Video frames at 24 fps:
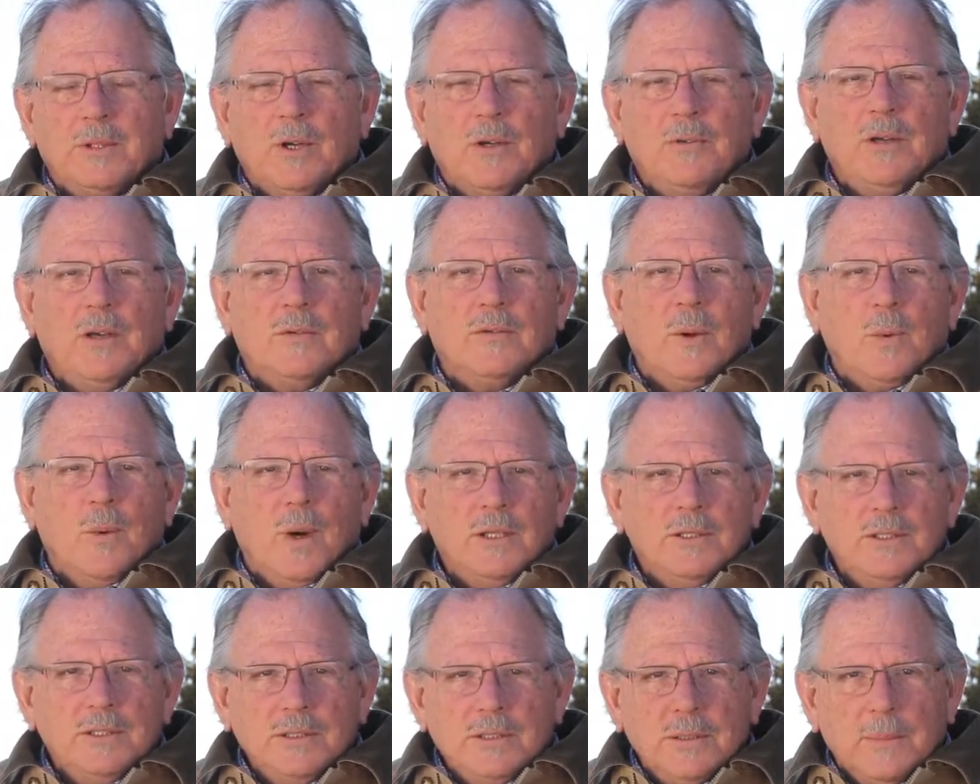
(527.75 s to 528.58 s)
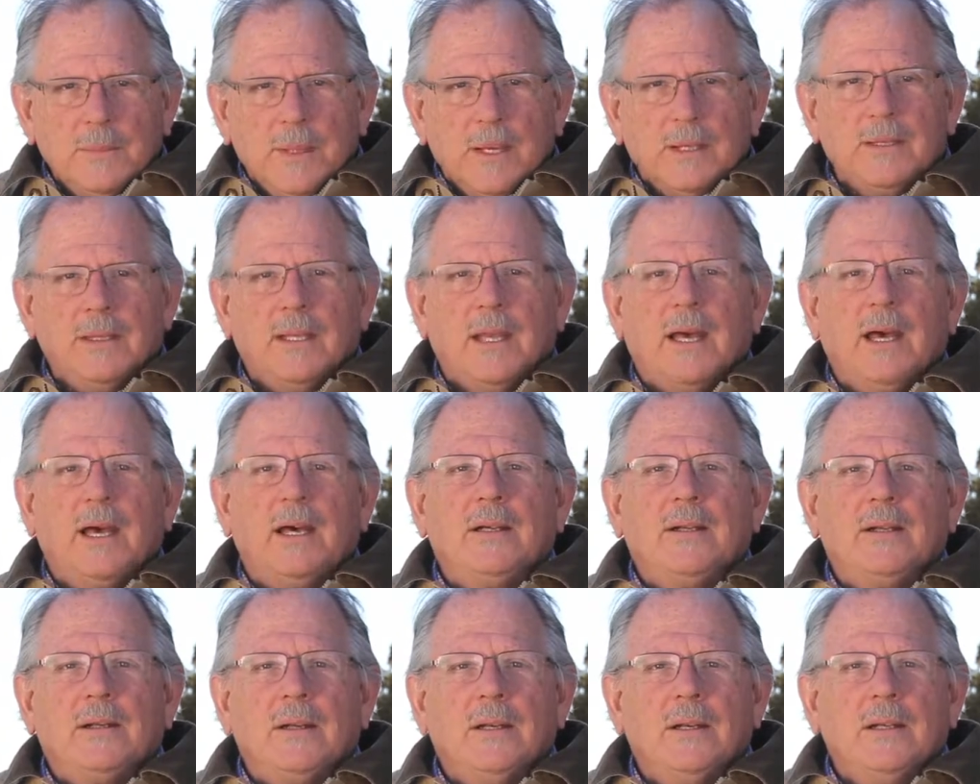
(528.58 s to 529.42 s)
So if you have questions about
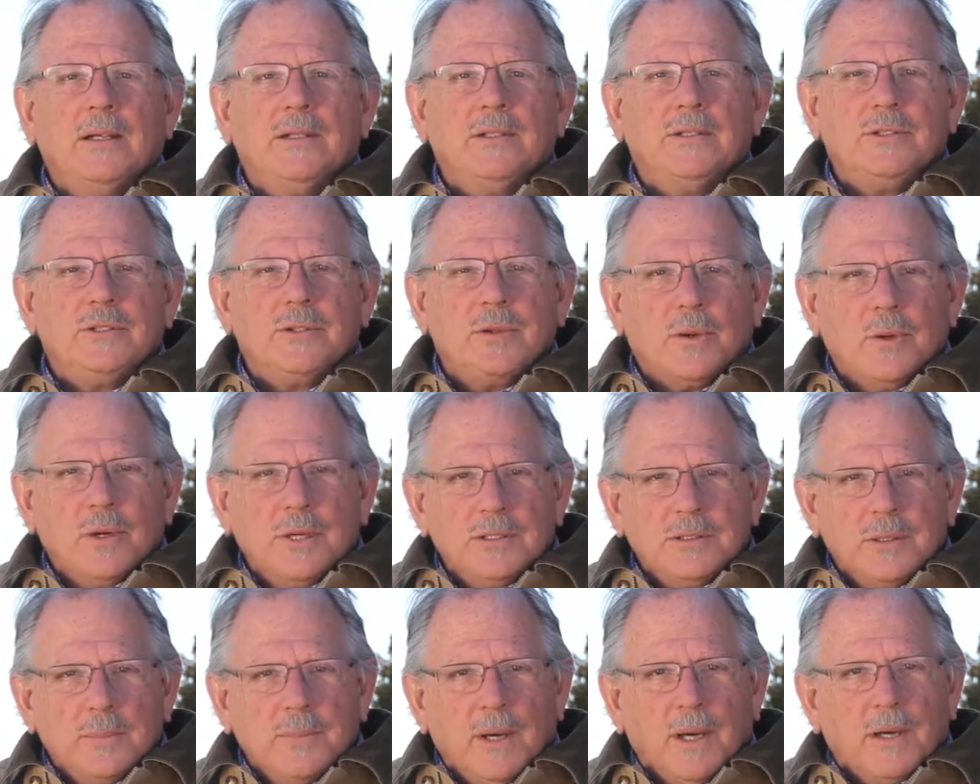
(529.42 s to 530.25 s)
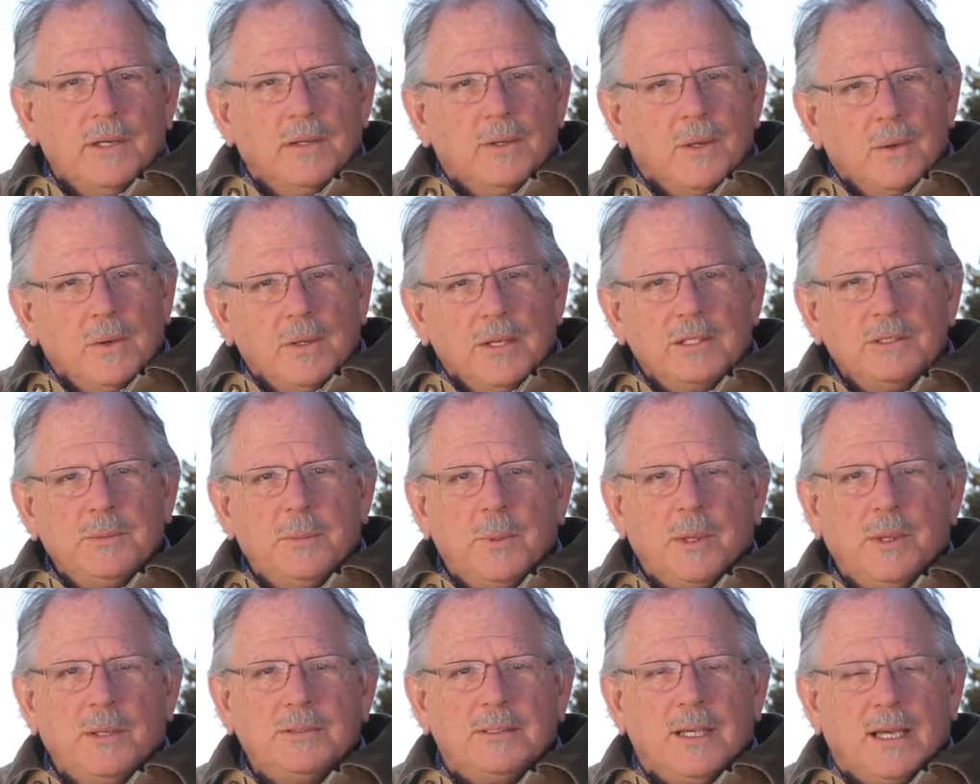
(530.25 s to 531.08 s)
that or stories about your own
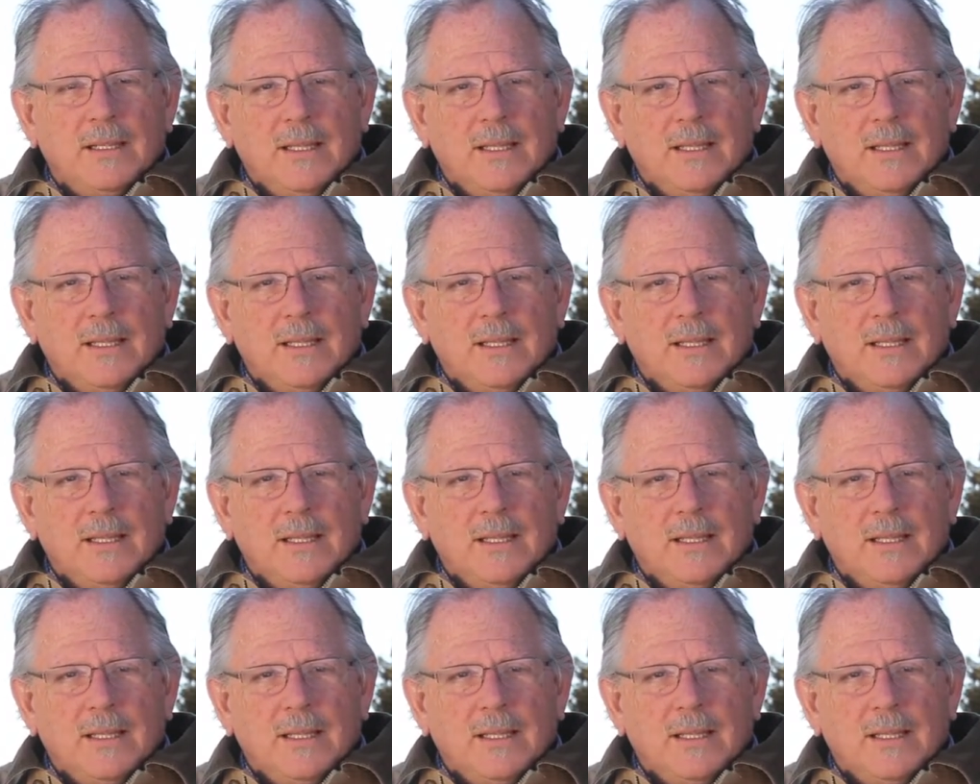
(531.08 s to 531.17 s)
experience,